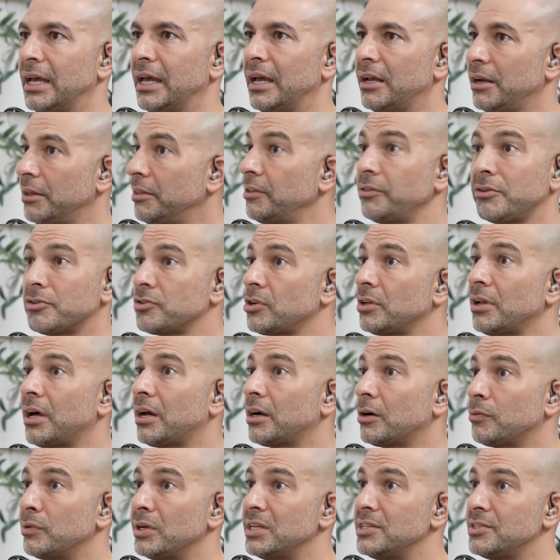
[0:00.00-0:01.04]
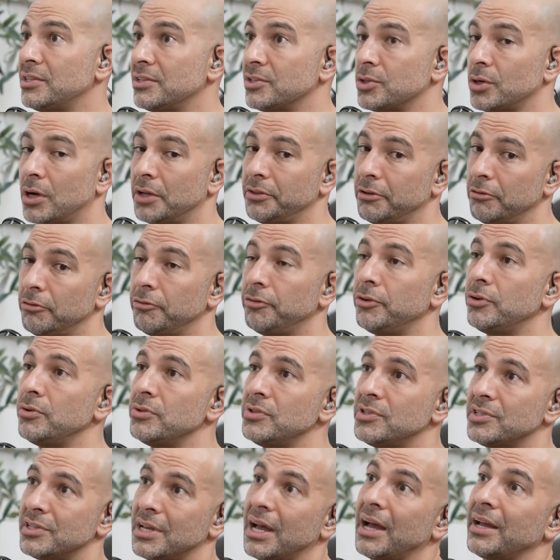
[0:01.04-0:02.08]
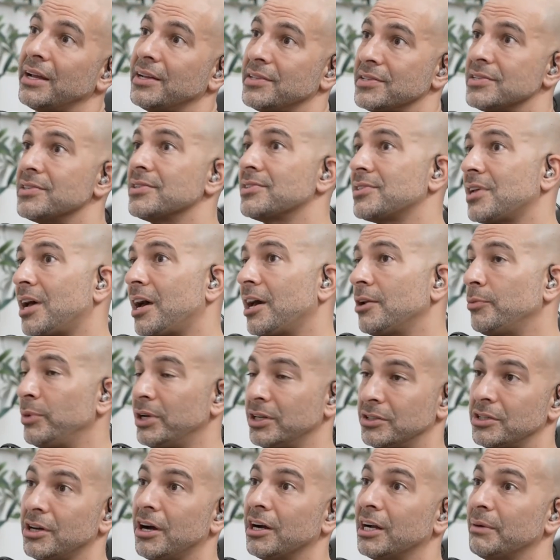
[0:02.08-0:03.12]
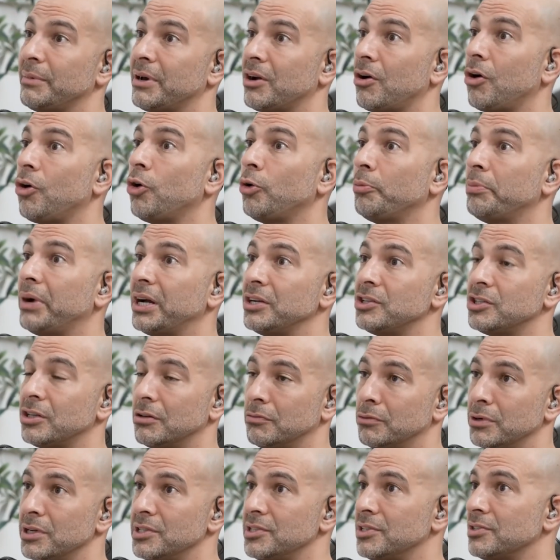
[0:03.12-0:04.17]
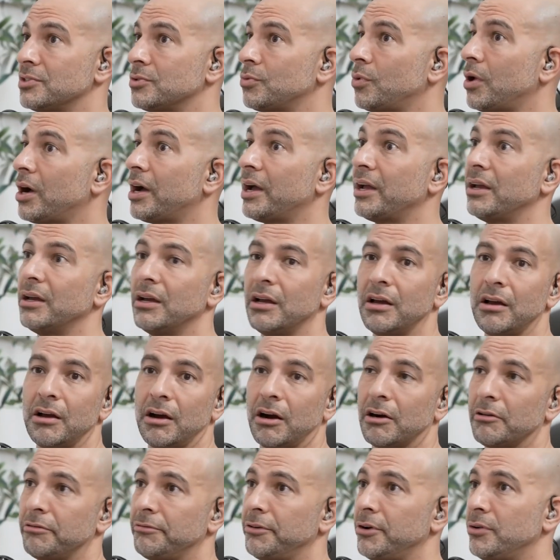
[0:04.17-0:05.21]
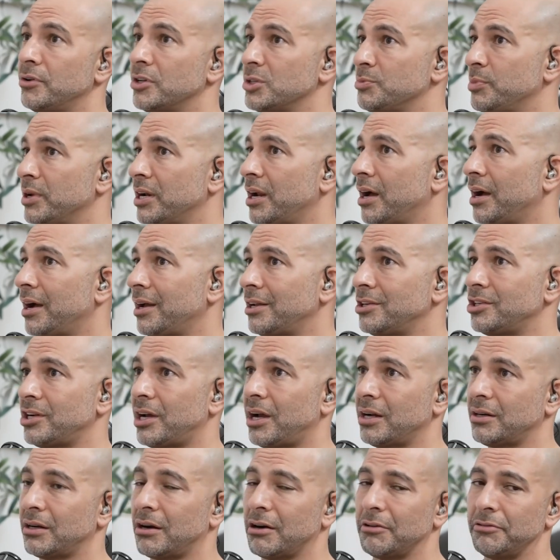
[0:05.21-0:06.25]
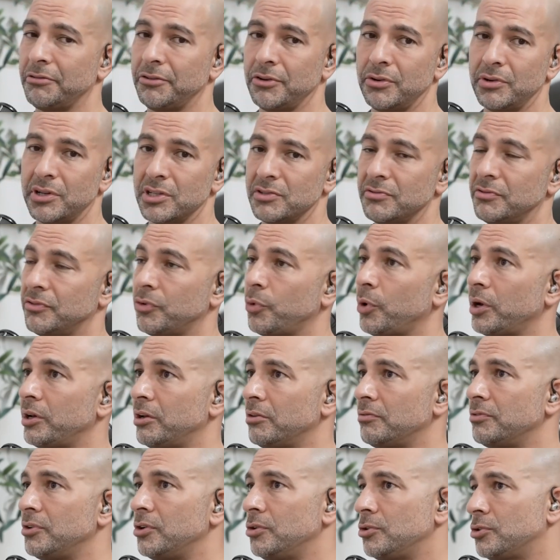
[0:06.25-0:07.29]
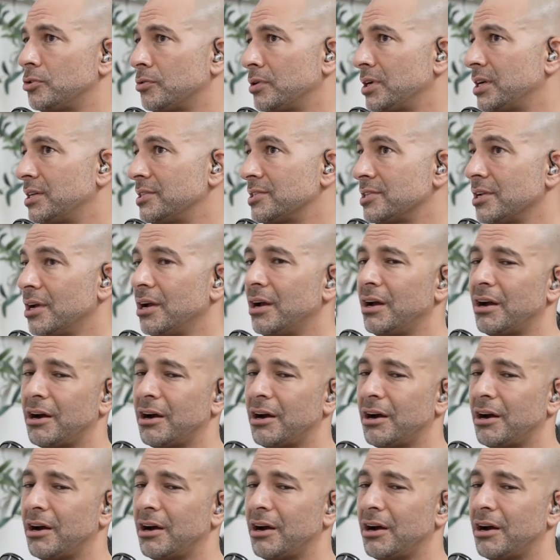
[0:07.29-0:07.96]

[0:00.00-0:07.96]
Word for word: And I think there's a lot of reasons. On the food science side, we could talk about a whole bunch of reasons why our food has been hijacked, our food is void of nutrients,